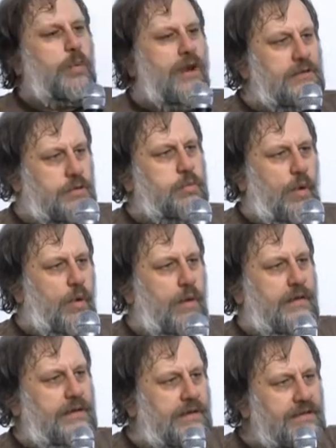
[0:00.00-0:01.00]
World
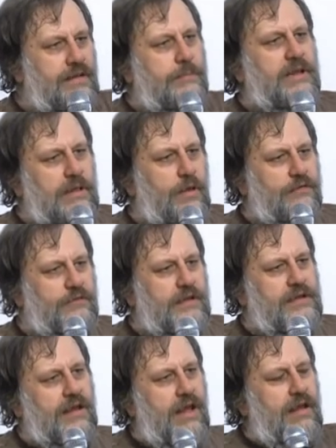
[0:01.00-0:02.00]
War, in the middle of
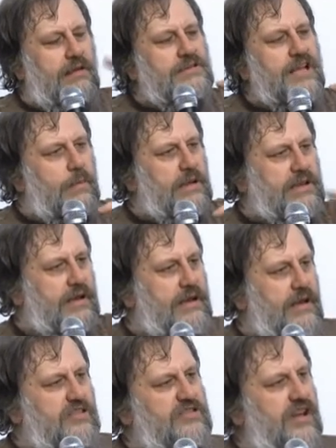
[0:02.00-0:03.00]
it, there was an
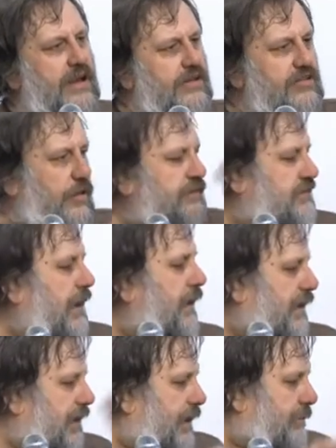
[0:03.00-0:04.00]
exchange of
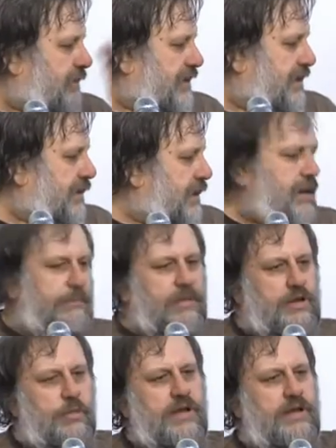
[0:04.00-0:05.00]
telegrams
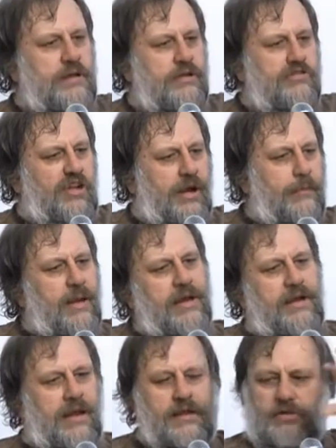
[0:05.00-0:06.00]
between
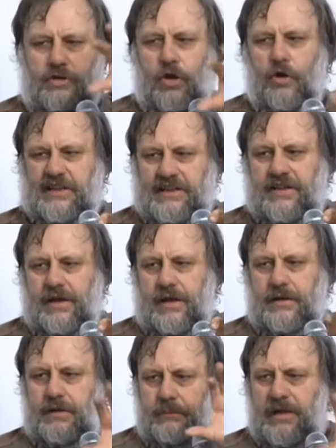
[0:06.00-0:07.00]
German and
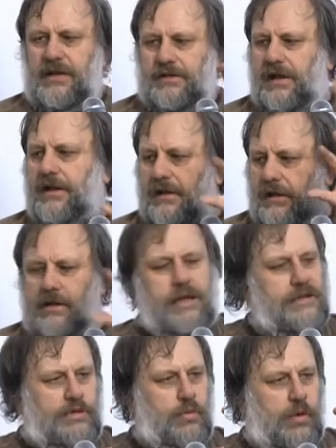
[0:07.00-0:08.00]
Austrian military
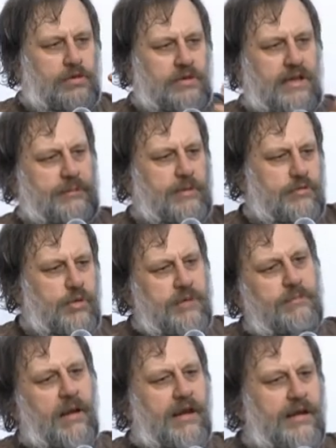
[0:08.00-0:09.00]
headquarters,
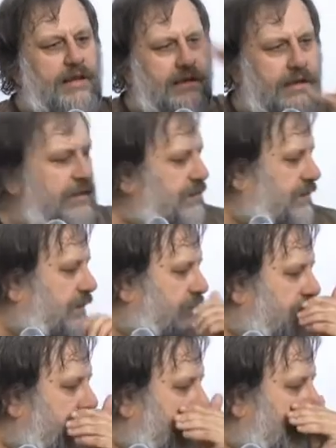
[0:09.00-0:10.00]
between Berlin and
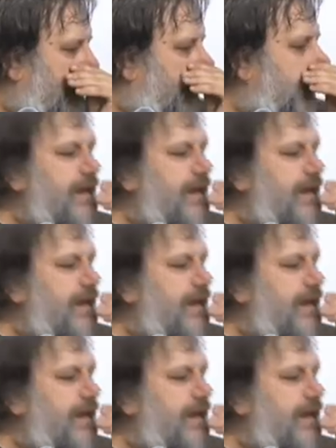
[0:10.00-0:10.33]
Vienna.